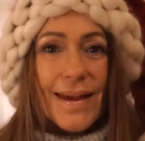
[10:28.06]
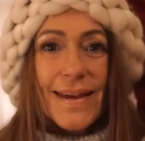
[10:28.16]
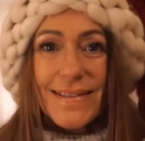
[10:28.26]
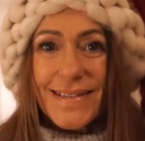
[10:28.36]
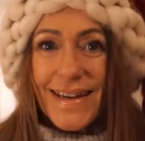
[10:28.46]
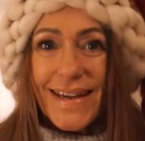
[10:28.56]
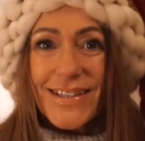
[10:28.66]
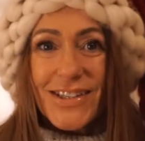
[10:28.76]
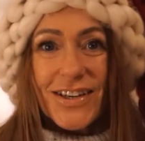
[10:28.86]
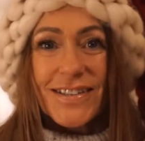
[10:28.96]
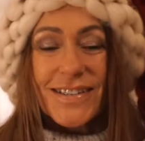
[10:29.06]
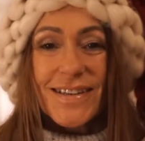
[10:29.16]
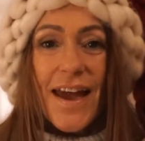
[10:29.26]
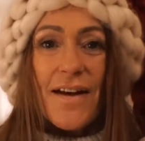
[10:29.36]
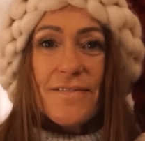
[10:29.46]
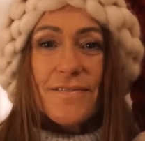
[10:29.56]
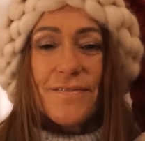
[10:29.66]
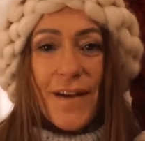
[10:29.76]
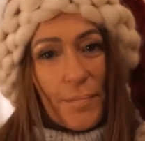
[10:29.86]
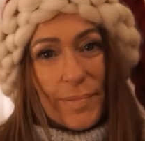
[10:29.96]
Isn't it just
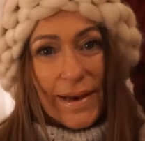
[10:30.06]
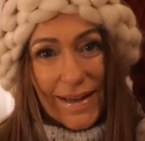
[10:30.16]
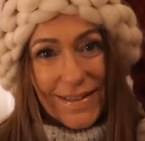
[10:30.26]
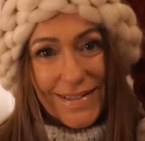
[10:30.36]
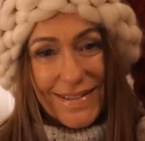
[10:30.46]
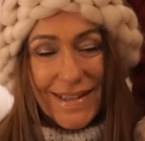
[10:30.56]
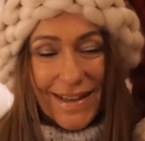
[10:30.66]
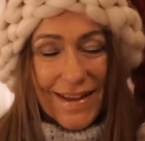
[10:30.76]
fabulous?